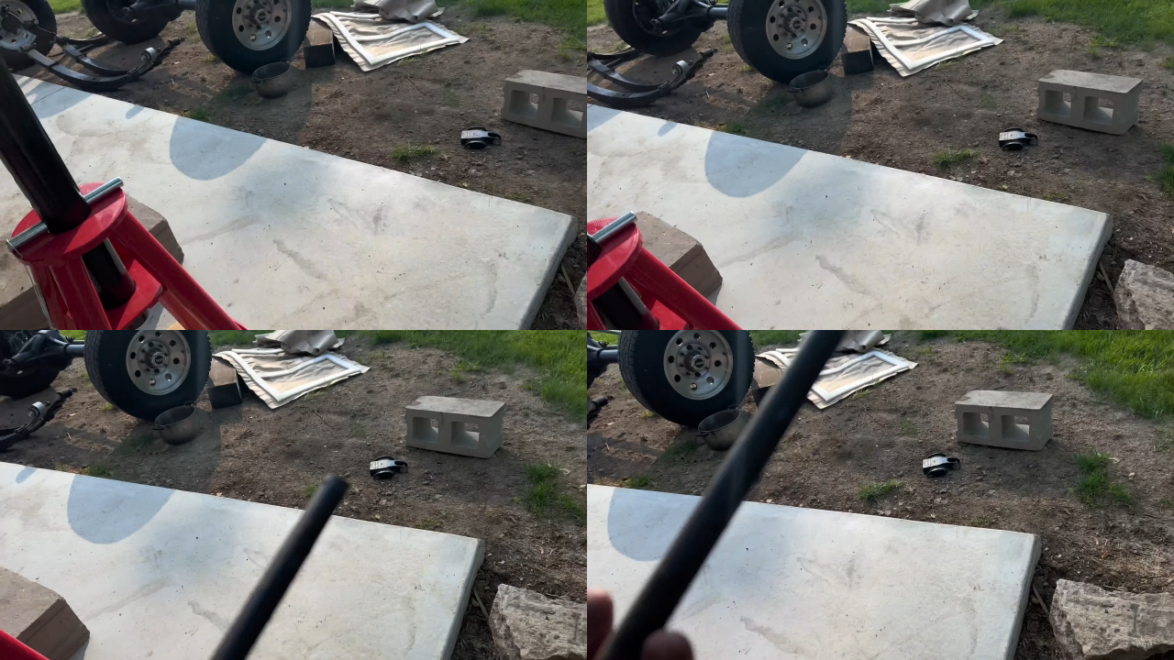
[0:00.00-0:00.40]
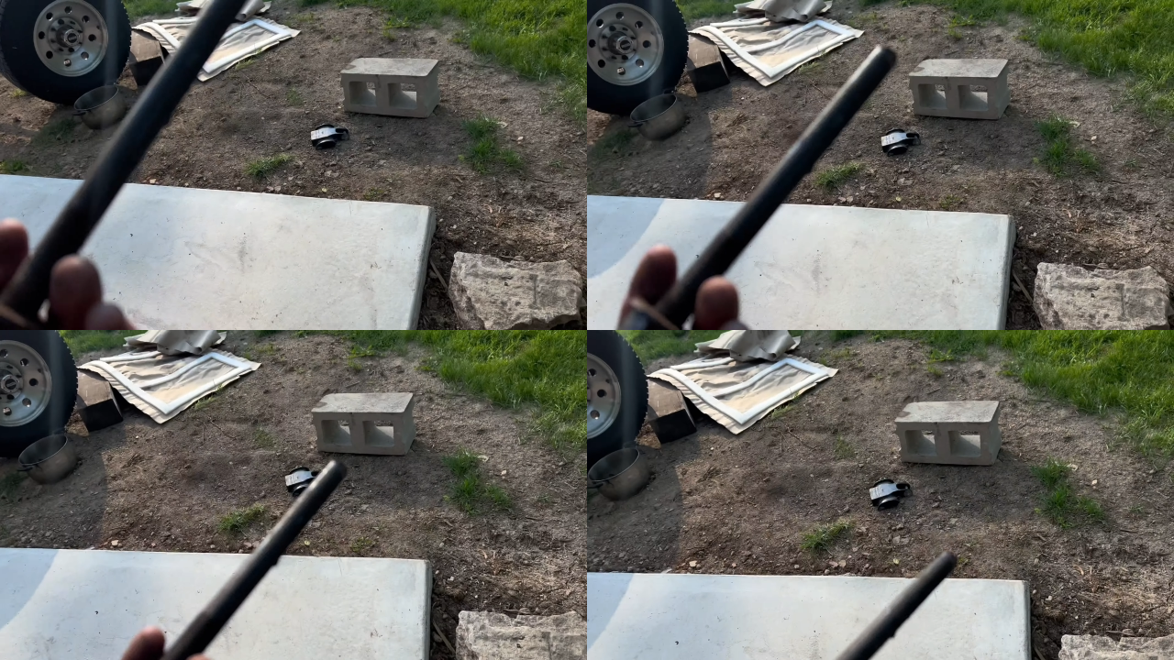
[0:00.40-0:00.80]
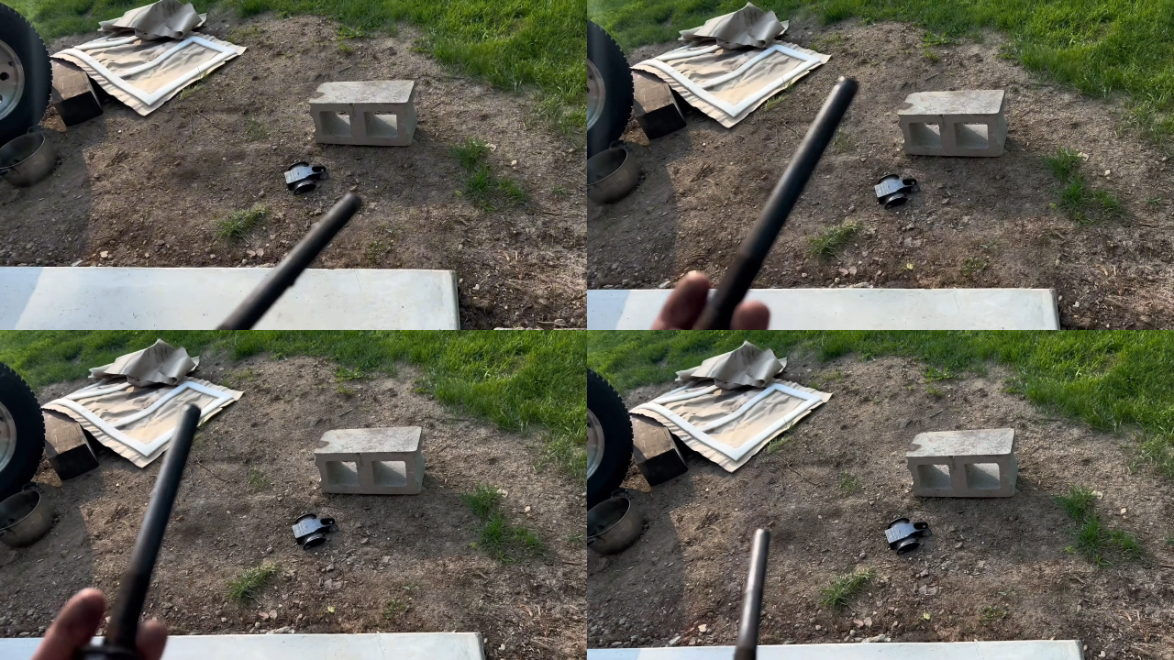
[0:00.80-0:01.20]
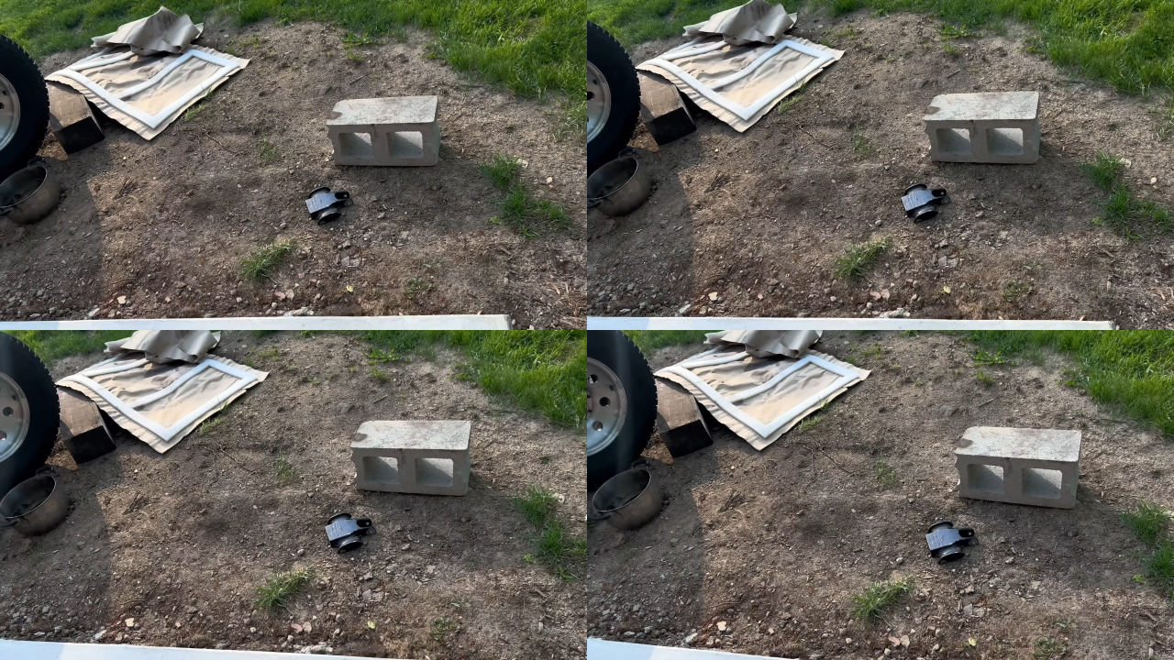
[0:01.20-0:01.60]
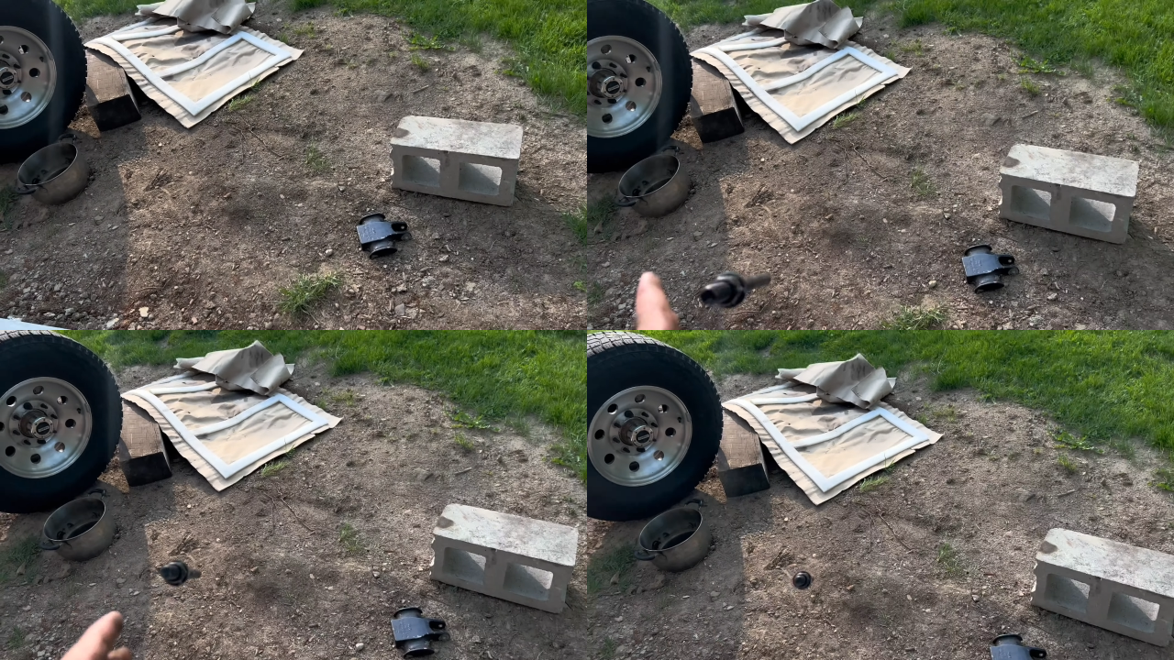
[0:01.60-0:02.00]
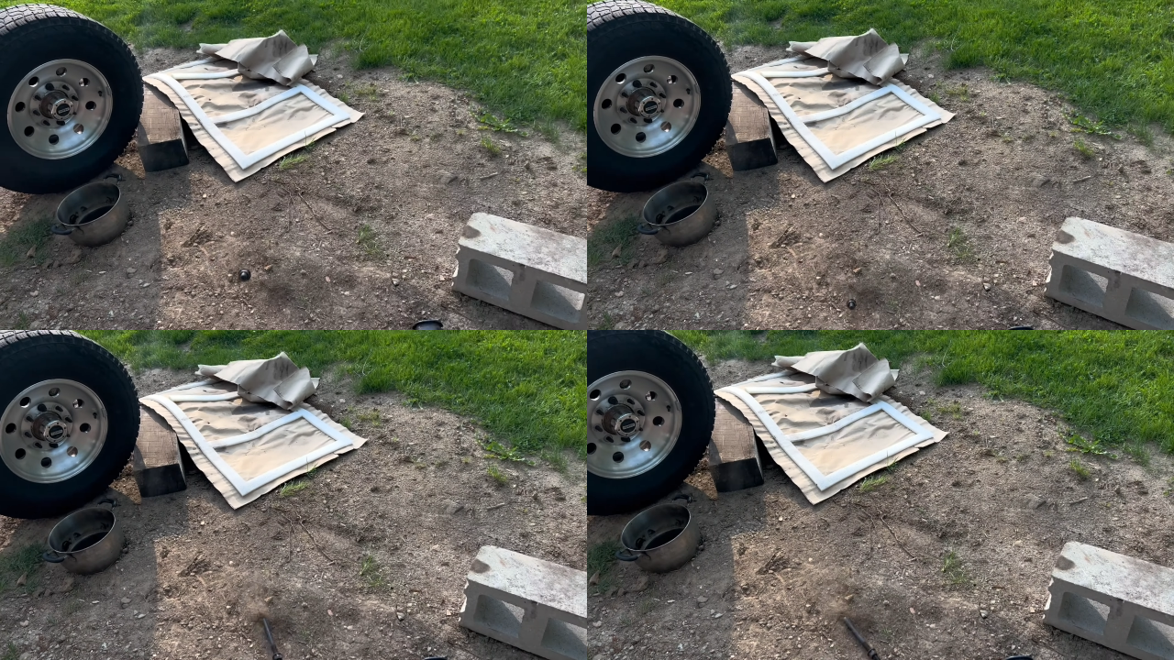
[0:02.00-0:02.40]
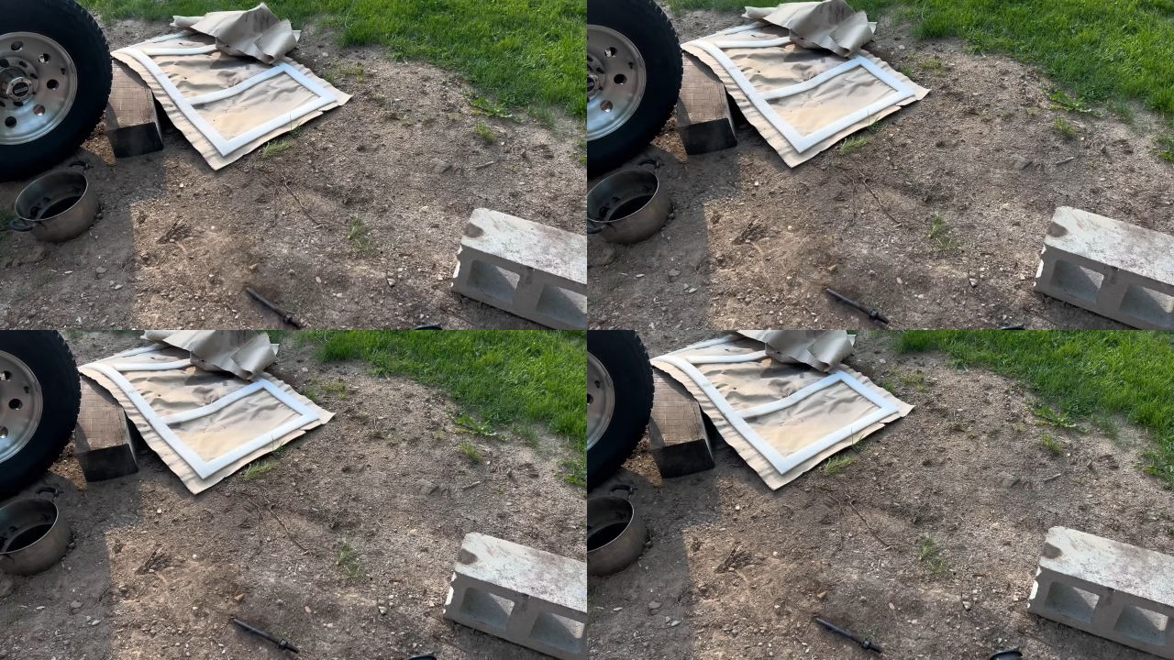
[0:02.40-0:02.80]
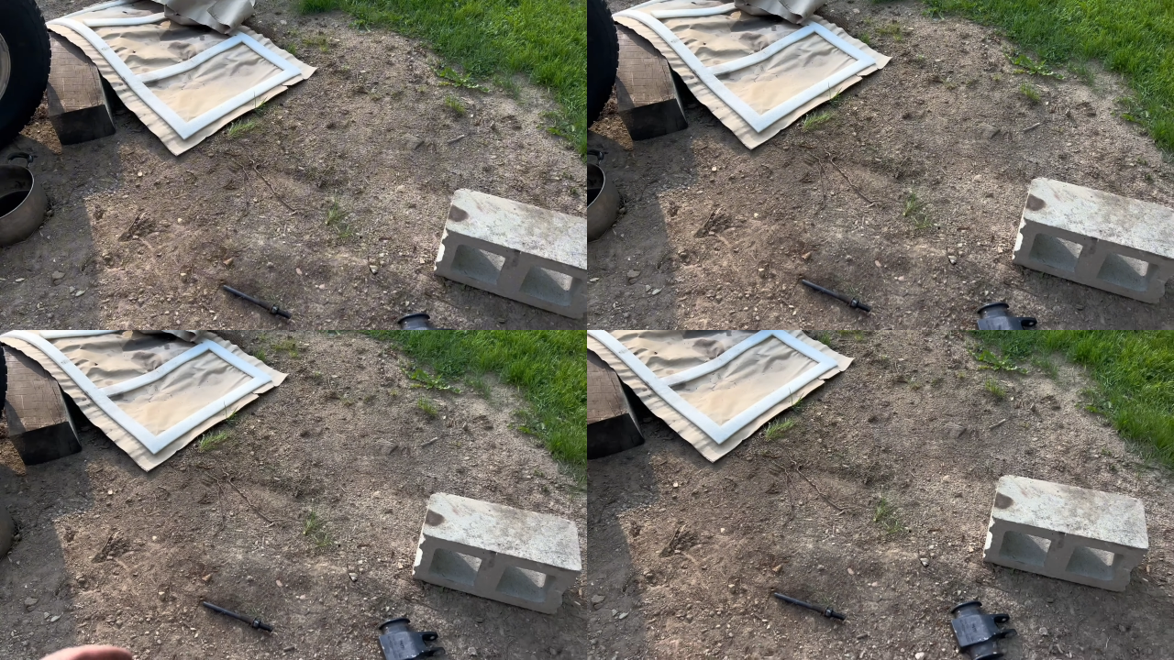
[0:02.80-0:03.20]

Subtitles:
(no speaker visible)